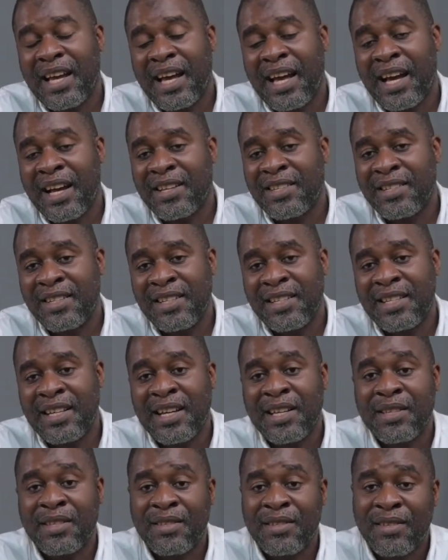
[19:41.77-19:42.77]
actually
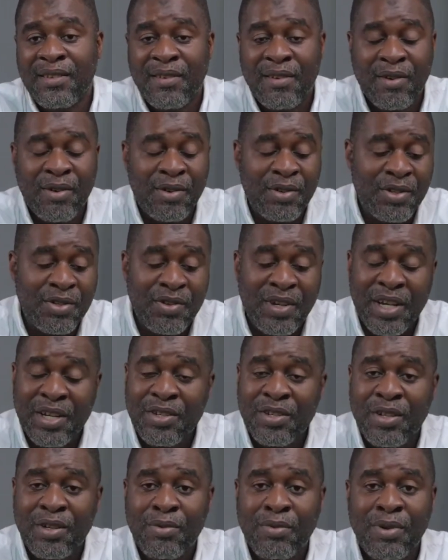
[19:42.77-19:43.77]
does
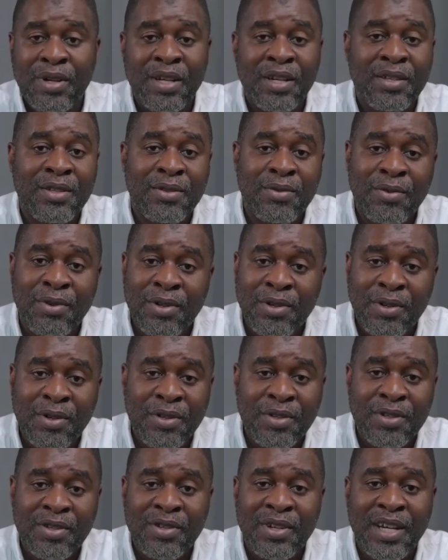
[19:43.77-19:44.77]
construction works, road
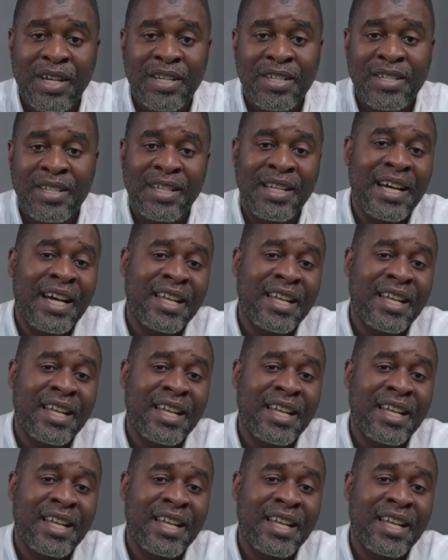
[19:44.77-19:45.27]
construction,